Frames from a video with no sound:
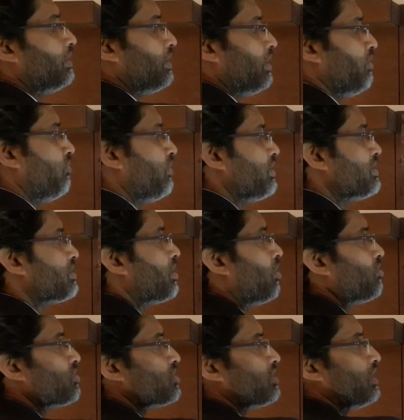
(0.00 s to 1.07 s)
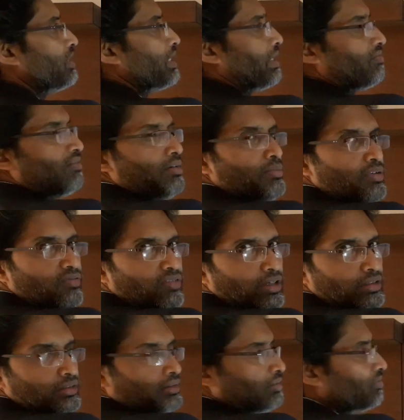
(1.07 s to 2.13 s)
If it is ground state, n will be
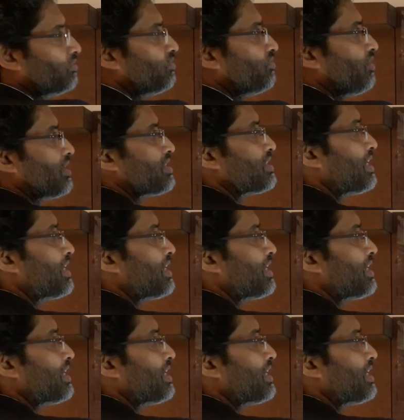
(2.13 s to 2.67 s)
1, first